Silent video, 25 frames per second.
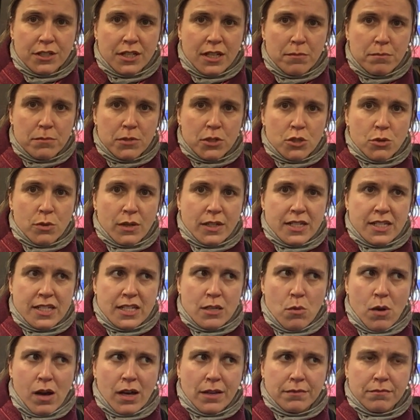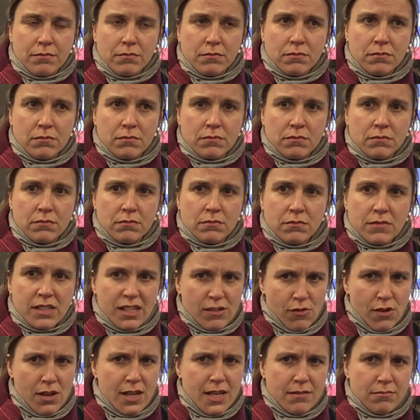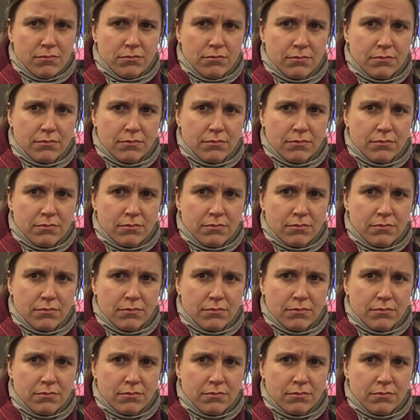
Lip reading: number 21. Is that right?